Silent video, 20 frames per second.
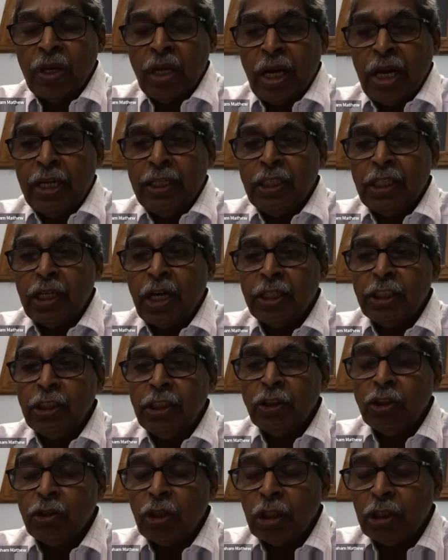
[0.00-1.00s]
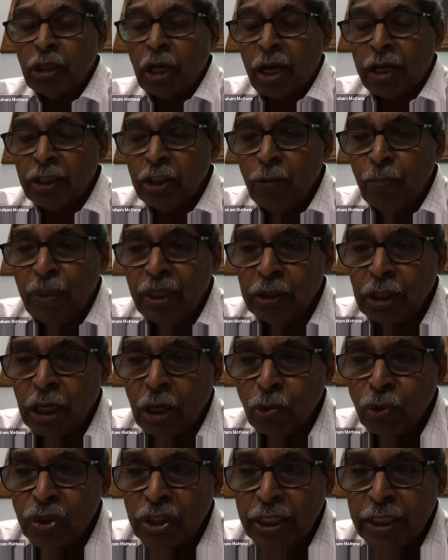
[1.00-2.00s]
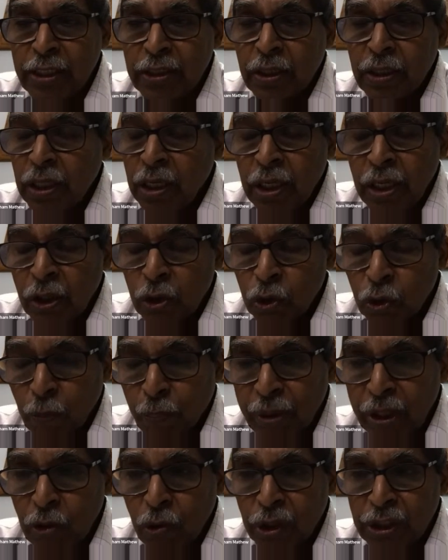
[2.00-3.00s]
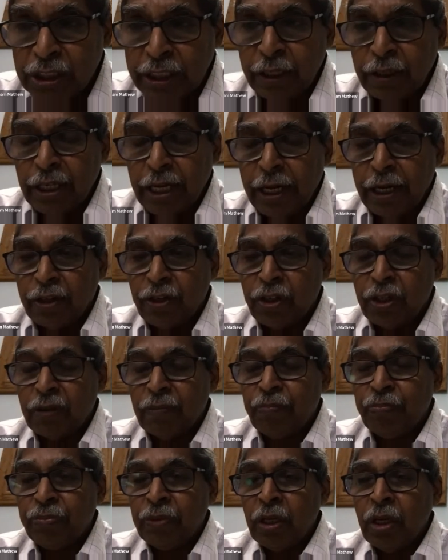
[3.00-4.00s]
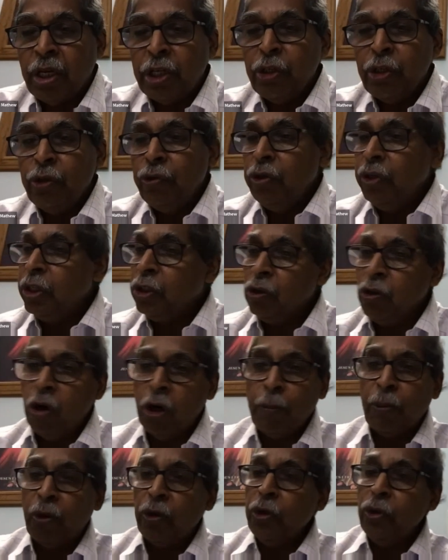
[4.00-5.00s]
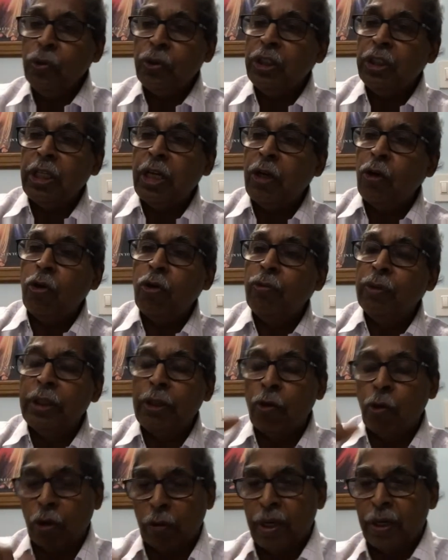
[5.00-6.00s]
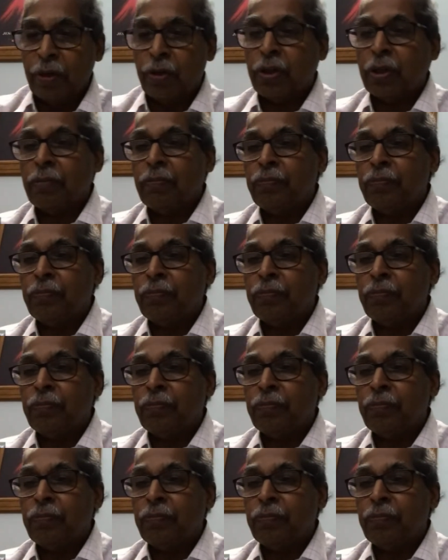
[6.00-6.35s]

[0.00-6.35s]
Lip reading: And the Arjun Pandit Rao's case, Supreme Court said that you need not produce it along with the document,